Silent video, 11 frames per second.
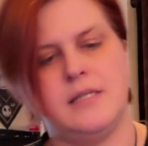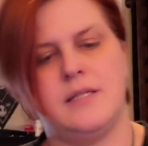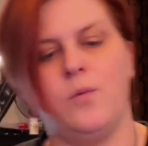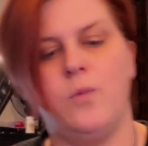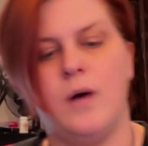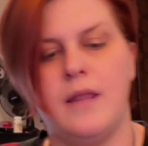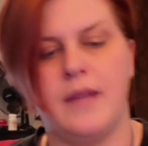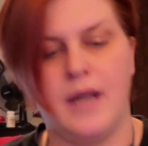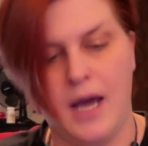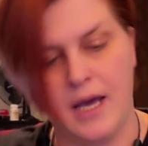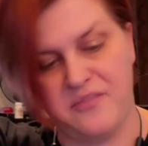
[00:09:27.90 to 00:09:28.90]
the one that
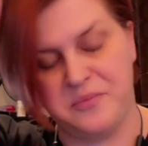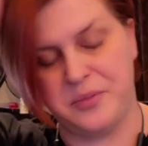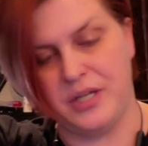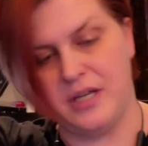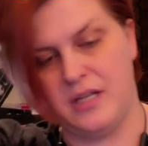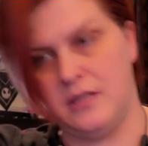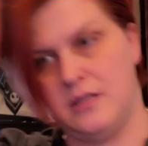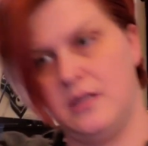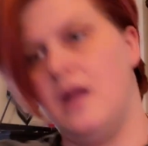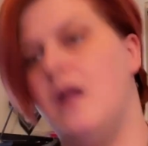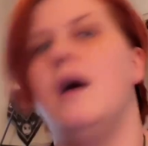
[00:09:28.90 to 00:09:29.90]
I have put
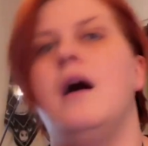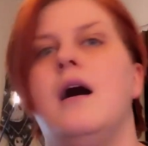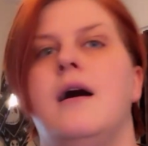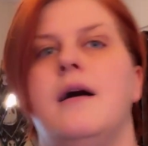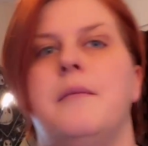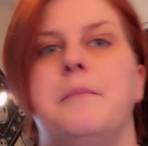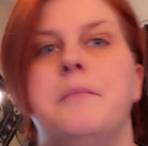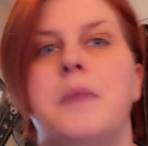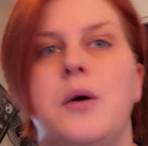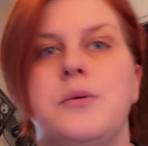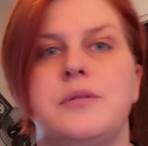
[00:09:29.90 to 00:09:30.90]

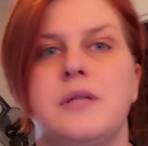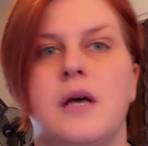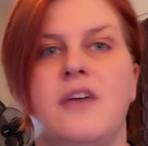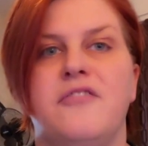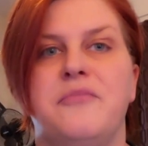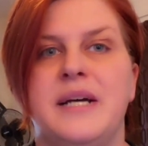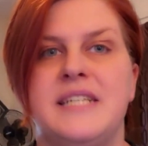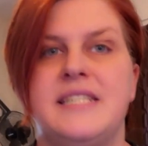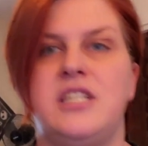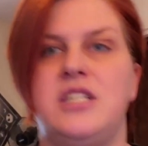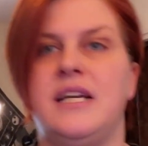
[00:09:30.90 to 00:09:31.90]
most of my
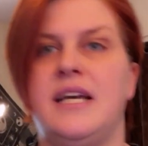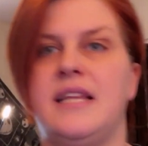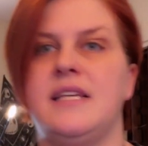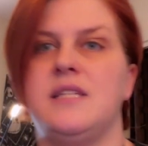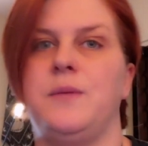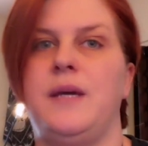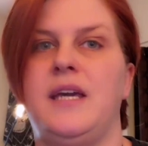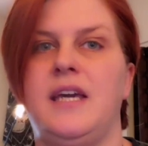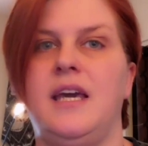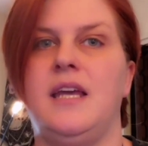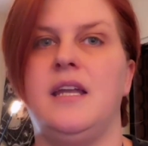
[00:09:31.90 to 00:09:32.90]
stitching in this
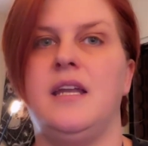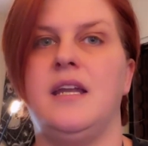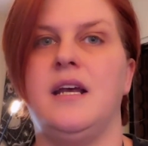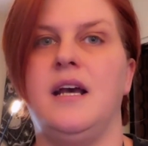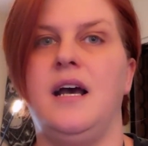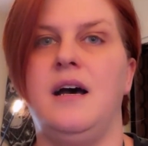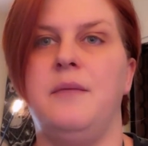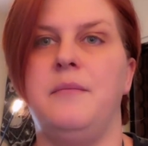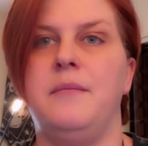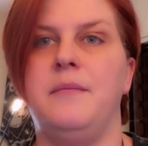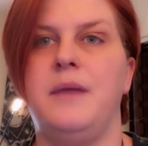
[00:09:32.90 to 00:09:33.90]
weekend.
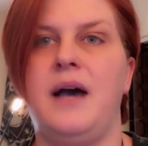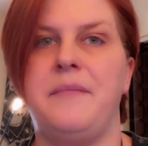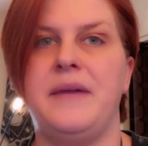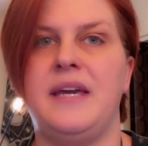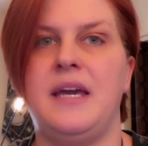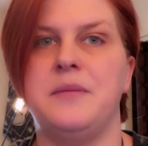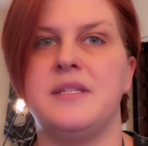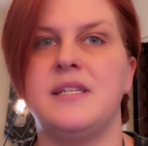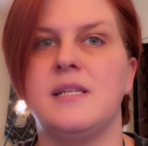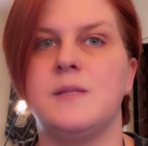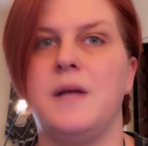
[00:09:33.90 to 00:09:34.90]
I became
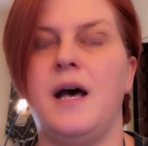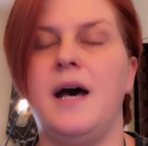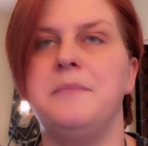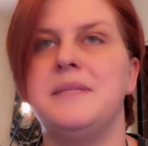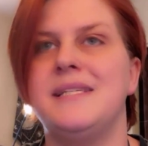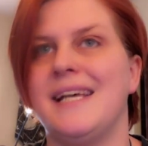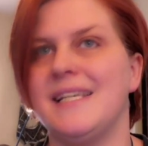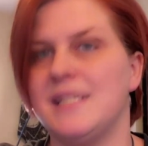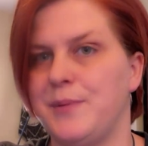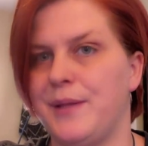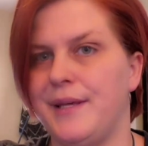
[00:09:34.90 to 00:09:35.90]

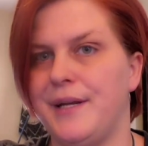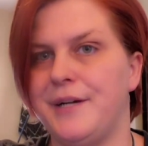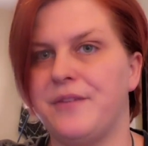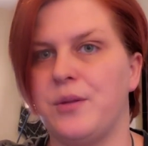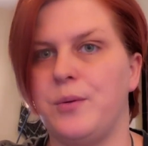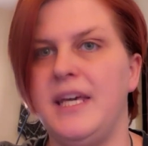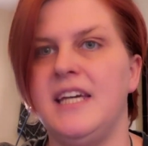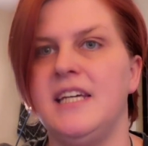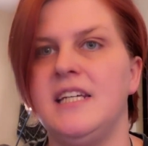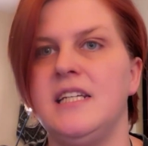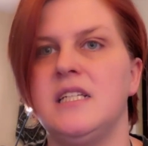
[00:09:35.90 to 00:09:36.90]
obsessed with it over the
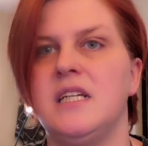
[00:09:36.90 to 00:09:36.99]
weekend.